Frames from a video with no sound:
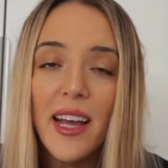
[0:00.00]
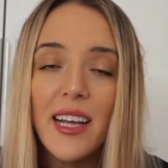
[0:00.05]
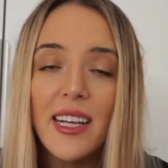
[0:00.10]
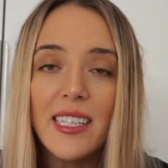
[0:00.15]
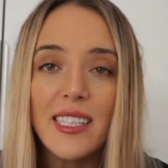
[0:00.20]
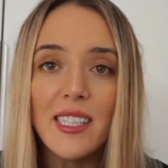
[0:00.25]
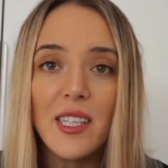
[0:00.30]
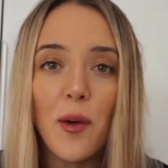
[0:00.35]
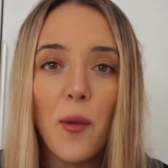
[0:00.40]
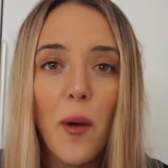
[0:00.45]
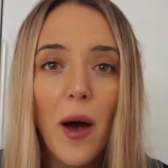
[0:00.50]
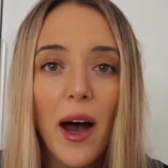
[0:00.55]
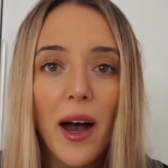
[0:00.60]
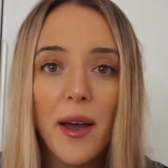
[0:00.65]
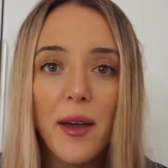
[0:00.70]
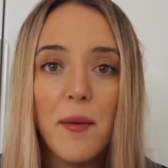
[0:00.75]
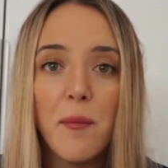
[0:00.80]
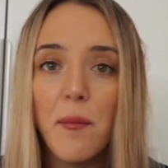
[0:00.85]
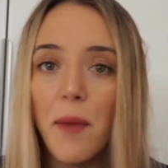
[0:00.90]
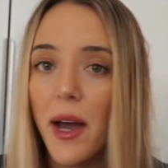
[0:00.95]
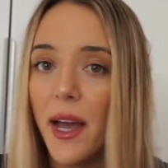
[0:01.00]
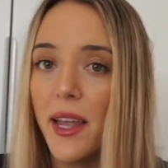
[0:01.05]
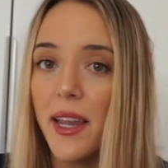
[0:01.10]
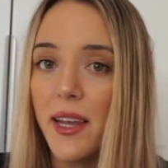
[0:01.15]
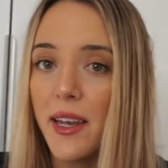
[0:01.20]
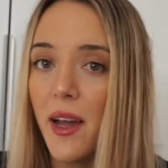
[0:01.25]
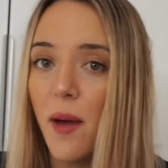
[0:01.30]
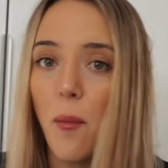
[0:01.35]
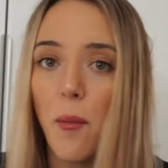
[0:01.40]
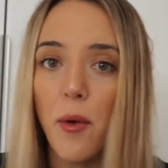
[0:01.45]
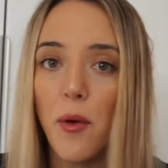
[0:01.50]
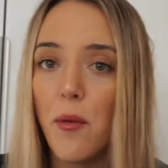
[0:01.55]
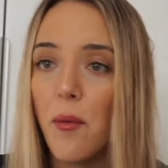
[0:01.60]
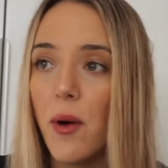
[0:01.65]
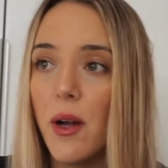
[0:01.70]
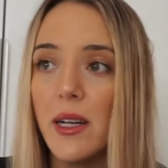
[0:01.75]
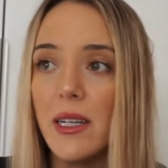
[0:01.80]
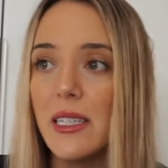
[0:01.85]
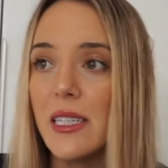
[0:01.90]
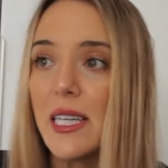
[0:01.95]
So my number
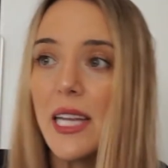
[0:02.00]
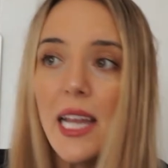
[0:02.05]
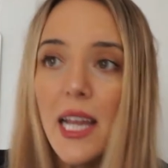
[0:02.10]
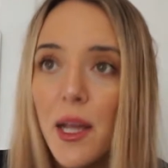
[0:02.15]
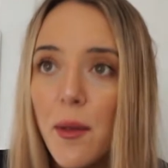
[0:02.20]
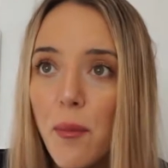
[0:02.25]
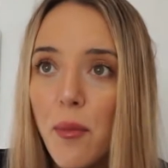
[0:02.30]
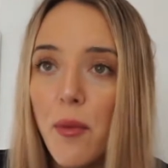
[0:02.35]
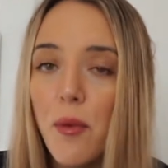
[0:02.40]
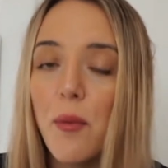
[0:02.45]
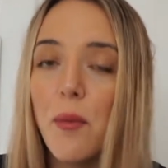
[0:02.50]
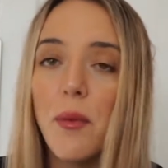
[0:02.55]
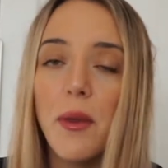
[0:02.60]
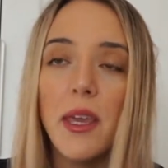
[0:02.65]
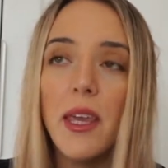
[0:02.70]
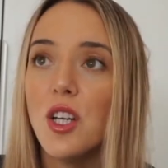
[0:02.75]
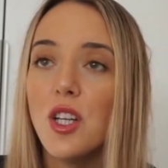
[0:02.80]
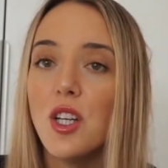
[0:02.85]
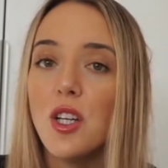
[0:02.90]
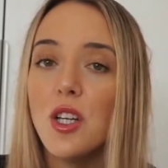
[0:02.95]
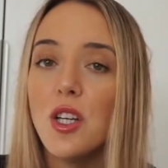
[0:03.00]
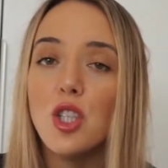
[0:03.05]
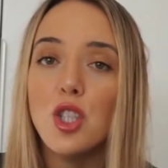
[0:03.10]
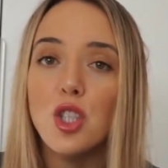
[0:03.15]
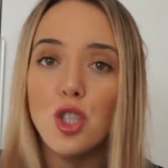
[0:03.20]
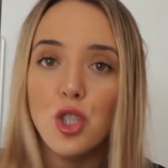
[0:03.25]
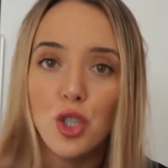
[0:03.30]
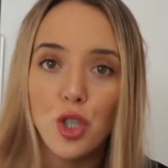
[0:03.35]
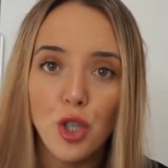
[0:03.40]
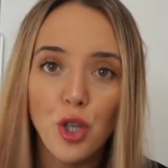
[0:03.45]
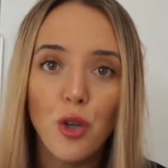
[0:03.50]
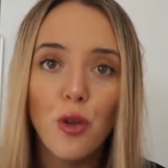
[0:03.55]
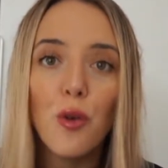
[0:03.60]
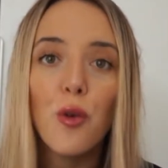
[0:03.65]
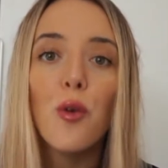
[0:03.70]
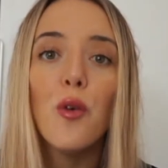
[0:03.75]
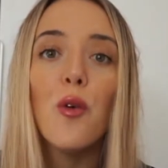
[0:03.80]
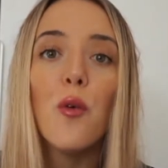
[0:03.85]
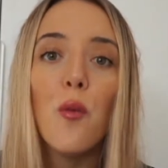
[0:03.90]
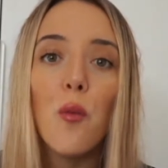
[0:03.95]
one tip would be,
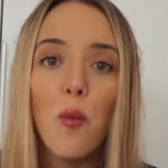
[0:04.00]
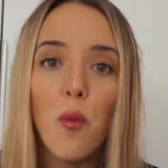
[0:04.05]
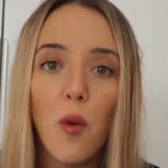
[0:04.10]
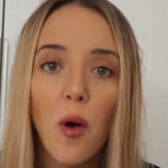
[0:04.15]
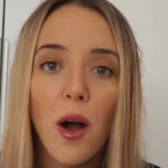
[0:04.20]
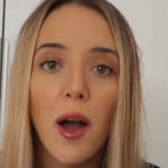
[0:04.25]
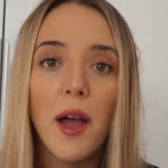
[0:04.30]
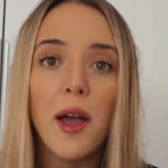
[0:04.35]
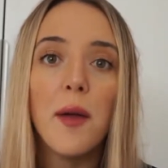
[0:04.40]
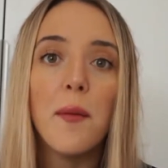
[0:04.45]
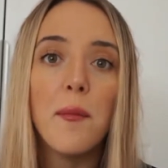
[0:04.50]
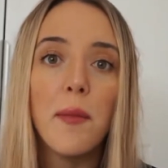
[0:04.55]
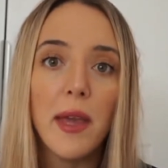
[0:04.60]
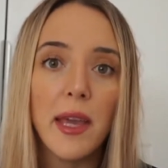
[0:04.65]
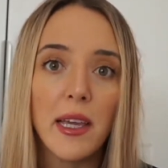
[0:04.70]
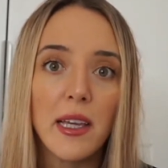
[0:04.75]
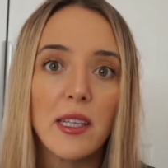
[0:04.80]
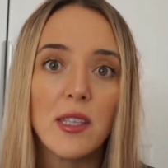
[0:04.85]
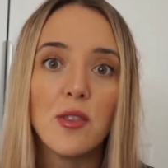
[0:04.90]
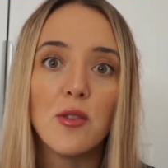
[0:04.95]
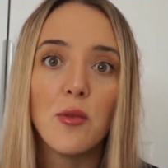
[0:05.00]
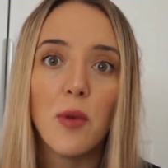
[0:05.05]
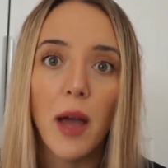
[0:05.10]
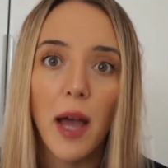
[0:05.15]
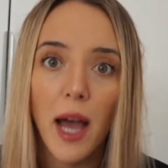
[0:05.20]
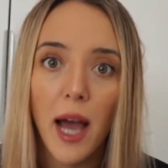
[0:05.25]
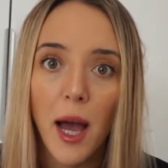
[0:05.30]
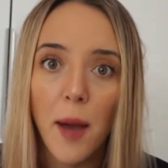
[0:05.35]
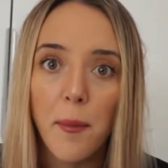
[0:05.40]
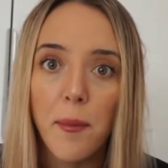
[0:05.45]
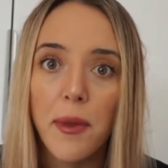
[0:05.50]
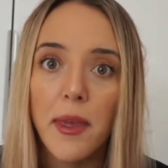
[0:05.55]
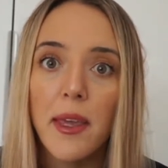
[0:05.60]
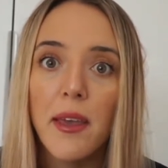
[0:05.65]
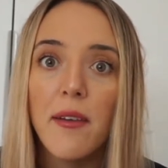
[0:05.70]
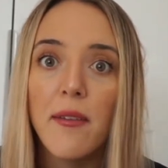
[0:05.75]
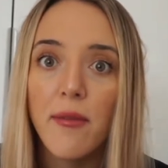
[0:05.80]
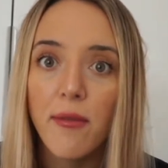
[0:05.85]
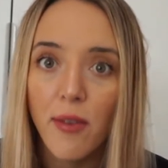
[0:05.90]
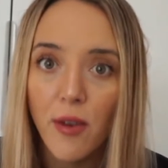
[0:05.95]
do what makes you
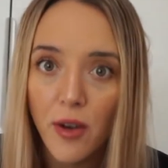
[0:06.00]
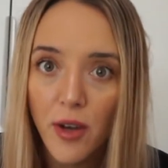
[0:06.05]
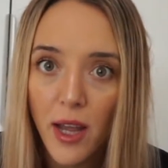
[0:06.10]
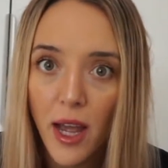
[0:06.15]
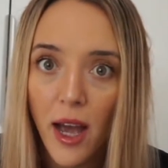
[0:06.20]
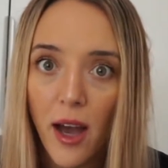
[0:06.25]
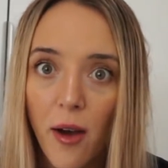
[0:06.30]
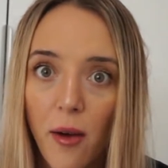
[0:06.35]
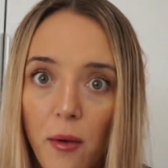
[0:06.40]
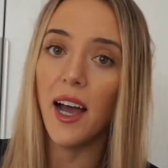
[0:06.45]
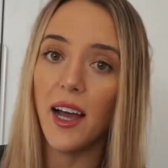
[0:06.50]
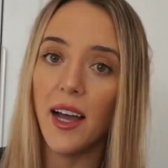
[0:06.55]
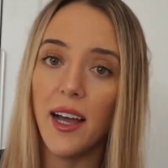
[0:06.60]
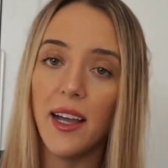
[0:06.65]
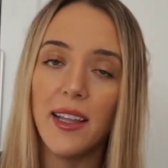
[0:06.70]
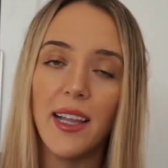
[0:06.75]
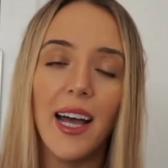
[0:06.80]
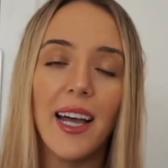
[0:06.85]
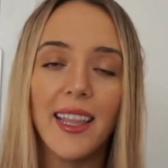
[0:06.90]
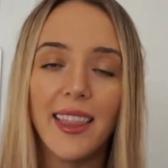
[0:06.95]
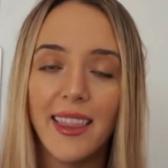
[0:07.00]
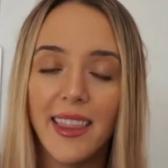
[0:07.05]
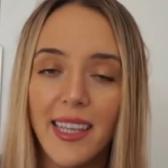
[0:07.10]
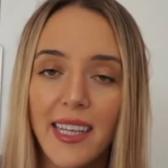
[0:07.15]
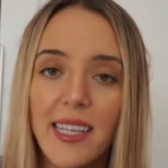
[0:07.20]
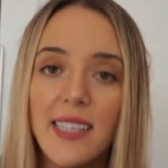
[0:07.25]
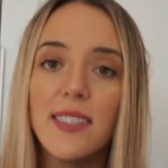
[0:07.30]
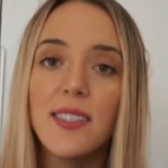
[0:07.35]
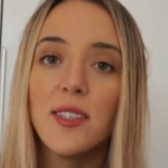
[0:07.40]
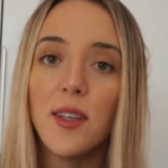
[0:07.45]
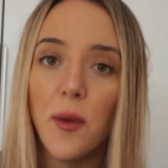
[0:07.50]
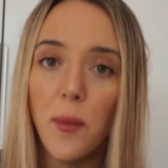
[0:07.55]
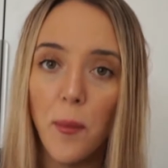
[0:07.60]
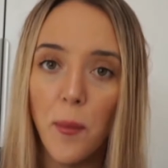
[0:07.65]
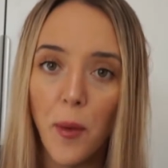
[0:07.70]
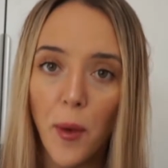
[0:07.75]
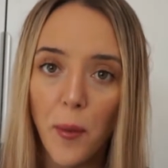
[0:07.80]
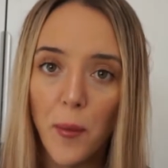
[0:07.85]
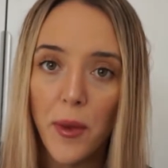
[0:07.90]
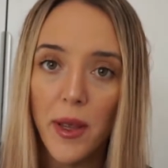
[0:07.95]
happy for now. At this
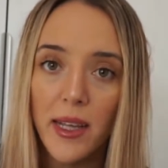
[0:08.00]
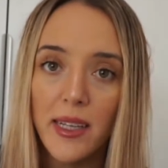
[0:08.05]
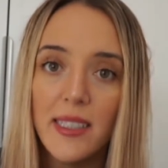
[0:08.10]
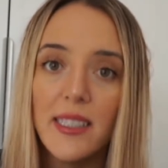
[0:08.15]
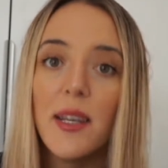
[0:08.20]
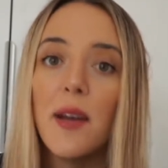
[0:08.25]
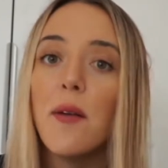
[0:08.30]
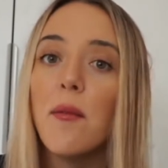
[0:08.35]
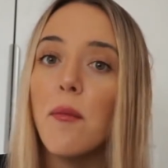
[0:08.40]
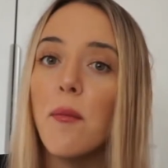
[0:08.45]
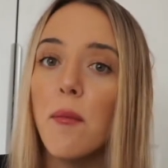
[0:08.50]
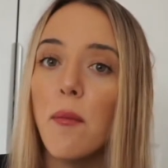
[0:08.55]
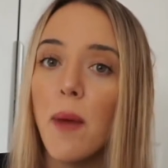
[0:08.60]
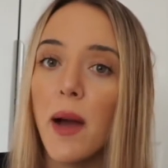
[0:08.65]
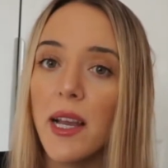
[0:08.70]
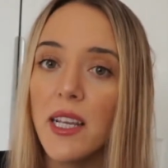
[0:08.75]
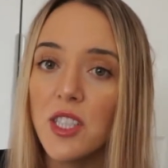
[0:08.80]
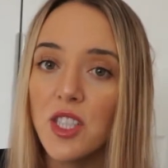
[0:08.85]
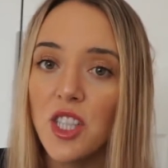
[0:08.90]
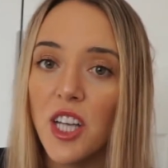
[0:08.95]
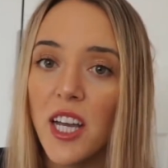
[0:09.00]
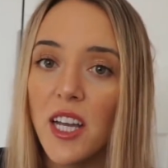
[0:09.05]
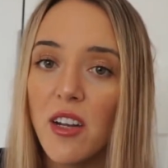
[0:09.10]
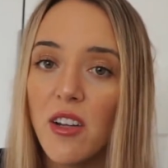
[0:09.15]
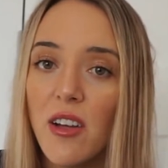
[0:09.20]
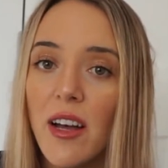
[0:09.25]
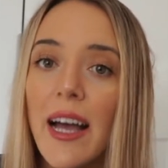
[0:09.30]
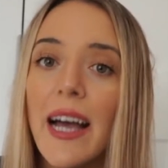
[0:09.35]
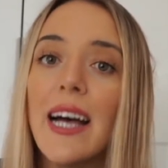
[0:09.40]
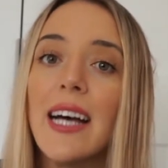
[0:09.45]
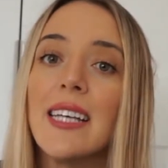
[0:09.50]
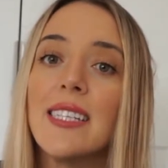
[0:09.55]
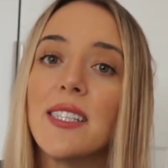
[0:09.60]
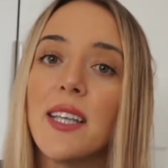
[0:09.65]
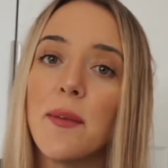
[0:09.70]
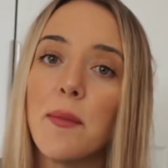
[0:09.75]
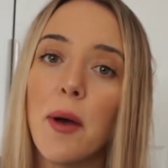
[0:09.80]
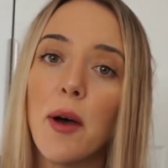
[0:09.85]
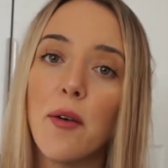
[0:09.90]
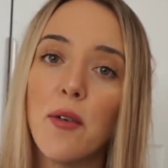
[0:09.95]
moment, my channel has
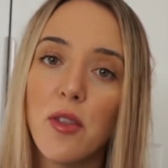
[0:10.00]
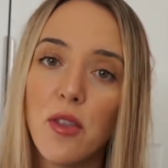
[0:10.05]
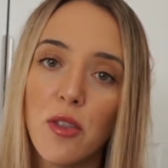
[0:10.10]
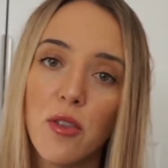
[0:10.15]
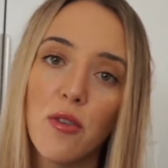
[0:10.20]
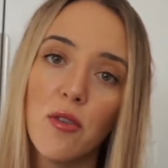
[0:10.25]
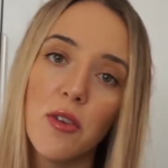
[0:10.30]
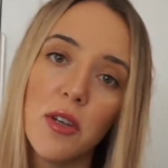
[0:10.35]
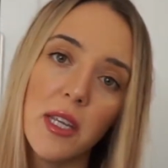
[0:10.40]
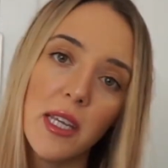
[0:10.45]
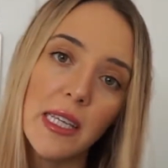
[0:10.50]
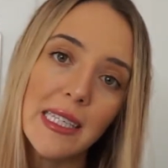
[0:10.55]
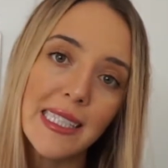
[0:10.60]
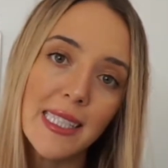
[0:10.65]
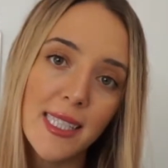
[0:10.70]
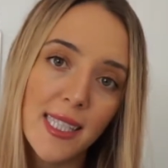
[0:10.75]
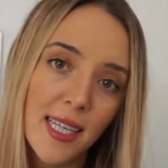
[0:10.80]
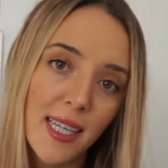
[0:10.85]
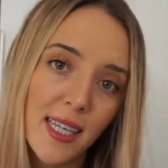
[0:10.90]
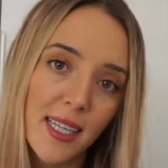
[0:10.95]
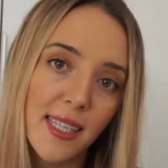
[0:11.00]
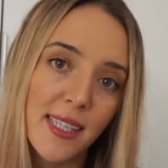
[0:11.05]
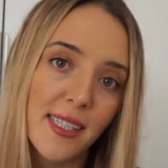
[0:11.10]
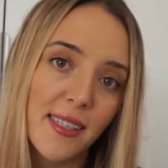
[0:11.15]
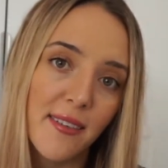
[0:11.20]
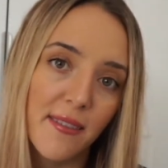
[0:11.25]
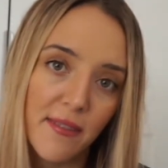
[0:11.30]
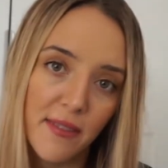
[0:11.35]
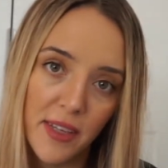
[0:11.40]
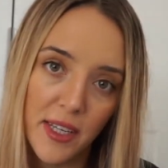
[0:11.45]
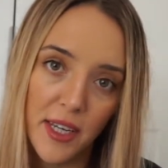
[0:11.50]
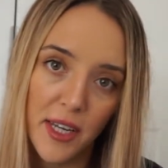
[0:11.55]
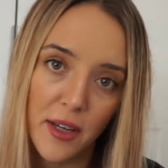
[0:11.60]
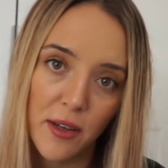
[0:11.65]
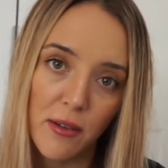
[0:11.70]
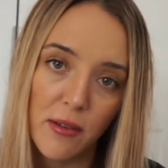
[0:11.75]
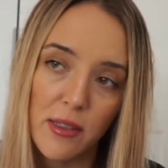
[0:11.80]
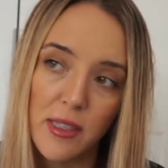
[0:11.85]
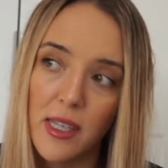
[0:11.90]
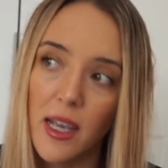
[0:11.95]
about 36
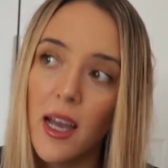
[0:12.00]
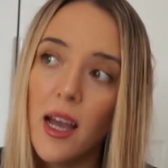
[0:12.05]
videos.